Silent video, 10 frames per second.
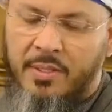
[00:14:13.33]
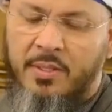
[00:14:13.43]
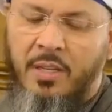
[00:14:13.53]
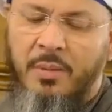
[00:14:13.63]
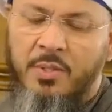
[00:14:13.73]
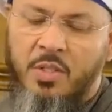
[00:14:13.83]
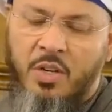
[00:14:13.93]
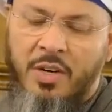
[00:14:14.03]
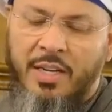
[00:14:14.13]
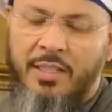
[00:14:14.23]
he stops
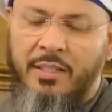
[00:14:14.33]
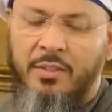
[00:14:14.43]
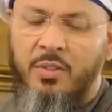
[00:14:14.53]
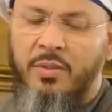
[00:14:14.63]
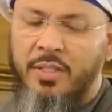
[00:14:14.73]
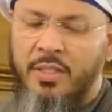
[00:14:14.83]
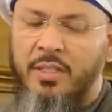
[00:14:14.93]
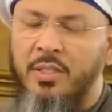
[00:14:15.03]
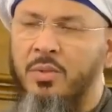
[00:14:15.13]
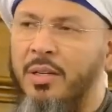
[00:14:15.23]
trying to
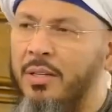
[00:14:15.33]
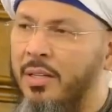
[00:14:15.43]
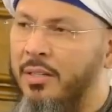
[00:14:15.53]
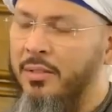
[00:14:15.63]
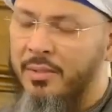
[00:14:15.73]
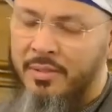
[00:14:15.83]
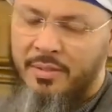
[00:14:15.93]
return to Allah.